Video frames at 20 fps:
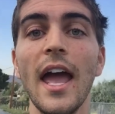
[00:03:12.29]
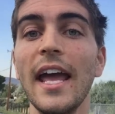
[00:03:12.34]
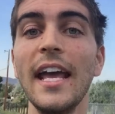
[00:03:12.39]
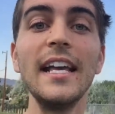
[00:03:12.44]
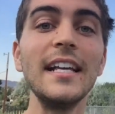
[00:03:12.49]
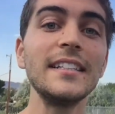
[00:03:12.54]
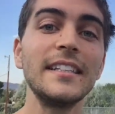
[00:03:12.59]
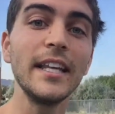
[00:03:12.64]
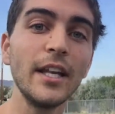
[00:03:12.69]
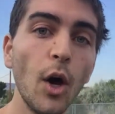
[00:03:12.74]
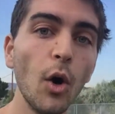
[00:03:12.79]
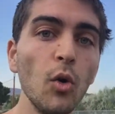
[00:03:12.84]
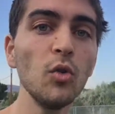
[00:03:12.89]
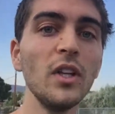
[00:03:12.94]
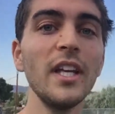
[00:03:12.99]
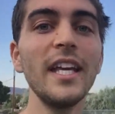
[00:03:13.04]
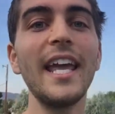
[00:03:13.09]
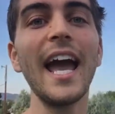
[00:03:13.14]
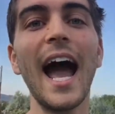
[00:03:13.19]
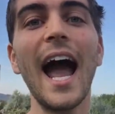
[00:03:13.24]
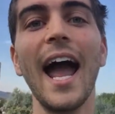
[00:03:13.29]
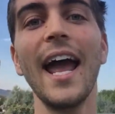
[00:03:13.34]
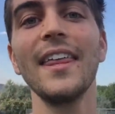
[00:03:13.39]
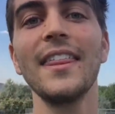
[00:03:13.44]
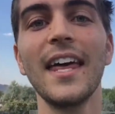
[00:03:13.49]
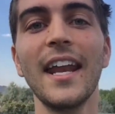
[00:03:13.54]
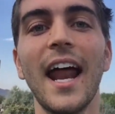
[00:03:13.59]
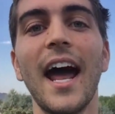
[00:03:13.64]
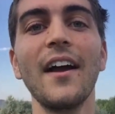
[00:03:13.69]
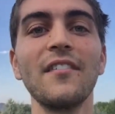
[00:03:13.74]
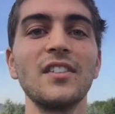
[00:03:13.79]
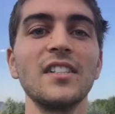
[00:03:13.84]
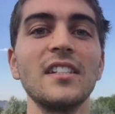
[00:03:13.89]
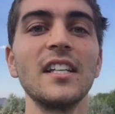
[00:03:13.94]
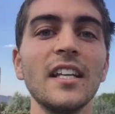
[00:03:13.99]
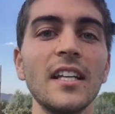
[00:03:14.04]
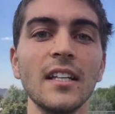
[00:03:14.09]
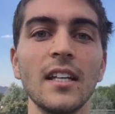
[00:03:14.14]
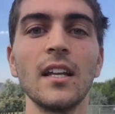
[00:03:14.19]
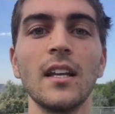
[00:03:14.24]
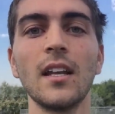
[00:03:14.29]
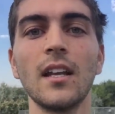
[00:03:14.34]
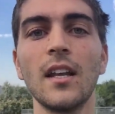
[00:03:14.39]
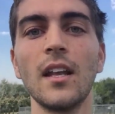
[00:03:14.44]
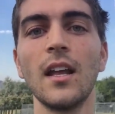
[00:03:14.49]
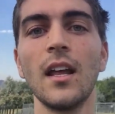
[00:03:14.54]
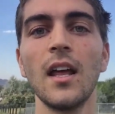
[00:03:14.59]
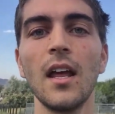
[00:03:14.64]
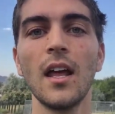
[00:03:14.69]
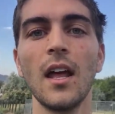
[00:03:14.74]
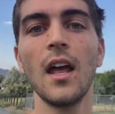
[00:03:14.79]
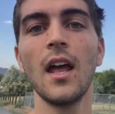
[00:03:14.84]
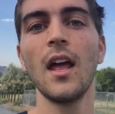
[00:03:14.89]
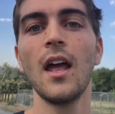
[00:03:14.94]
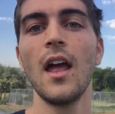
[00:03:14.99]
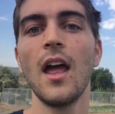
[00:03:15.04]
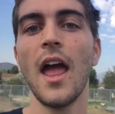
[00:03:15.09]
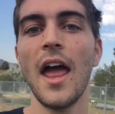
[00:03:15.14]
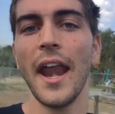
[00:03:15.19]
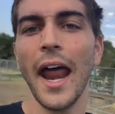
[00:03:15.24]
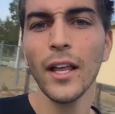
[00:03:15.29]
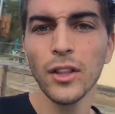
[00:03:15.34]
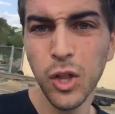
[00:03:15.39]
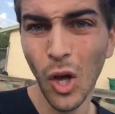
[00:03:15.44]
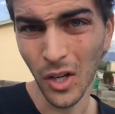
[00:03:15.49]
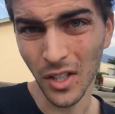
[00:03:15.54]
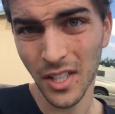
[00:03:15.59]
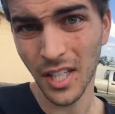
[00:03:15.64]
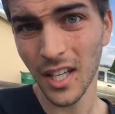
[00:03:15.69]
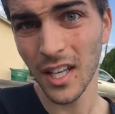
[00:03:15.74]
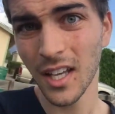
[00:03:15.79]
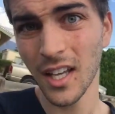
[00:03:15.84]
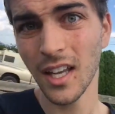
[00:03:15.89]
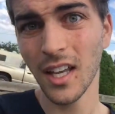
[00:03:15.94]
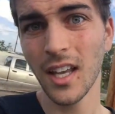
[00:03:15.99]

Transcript: He's the only guy that I've seen. And I looked,